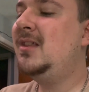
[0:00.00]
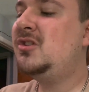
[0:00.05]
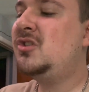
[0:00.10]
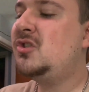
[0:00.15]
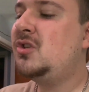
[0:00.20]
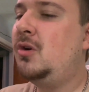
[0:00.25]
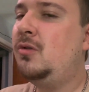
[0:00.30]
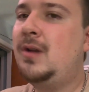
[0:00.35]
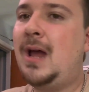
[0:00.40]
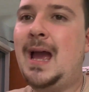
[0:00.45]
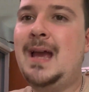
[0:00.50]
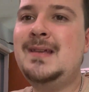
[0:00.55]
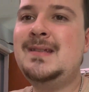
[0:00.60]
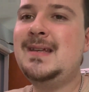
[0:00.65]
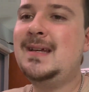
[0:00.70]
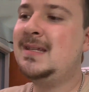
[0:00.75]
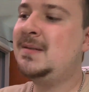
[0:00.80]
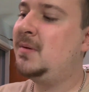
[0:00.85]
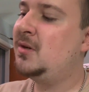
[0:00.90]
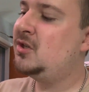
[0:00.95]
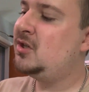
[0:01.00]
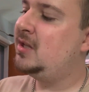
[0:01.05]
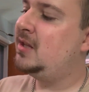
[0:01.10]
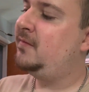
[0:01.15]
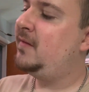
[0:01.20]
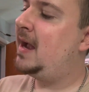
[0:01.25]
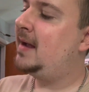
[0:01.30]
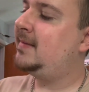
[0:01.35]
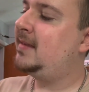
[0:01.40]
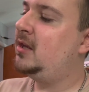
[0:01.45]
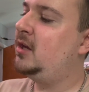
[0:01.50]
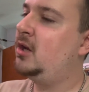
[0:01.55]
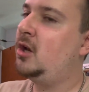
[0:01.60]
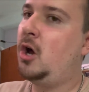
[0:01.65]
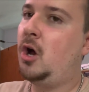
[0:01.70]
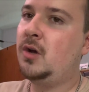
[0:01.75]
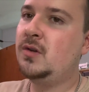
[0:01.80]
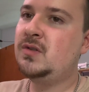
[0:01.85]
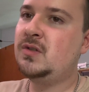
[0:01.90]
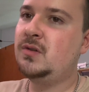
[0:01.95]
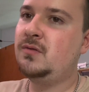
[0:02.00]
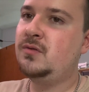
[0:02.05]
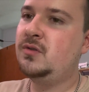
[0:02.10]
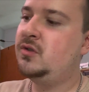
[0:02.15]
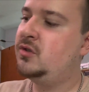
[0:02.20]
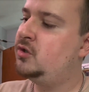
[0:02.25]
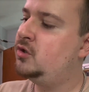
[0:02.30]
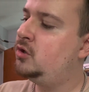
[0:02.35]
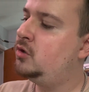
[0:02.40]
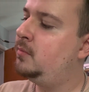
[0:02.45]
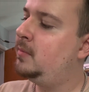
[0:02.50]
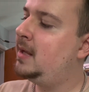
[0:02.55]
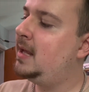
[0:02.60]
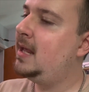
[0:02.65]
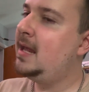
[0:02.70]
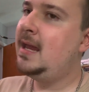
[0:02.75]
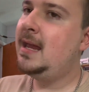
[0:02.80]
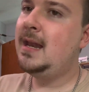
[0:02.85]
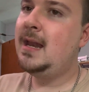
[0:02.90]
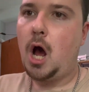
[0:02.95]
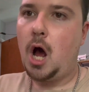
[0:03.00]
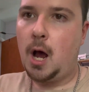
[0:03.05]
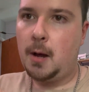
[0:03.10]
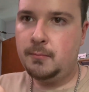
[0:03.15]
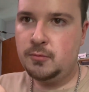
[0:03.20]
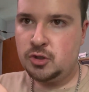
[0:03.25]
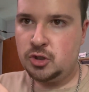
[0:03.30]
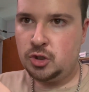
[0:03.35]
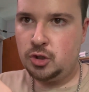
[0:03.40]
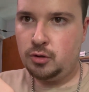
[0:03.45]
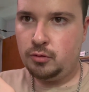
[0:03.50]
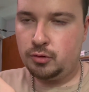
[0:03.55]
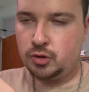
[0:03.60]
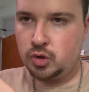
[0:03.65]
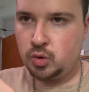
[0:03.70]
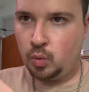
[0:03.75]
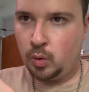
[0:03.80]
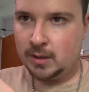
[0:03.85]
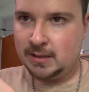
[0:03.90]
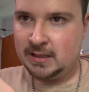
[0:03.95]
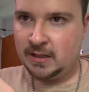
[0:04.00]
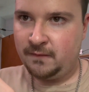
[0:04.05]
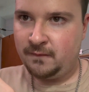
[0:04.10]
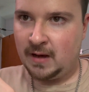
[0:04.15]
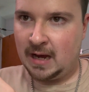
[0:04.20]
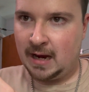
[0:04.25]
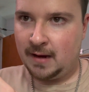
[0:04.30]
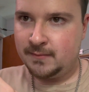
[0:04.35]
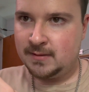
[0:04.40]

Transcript: so nice, especially the fact that you can also zoom in up to 25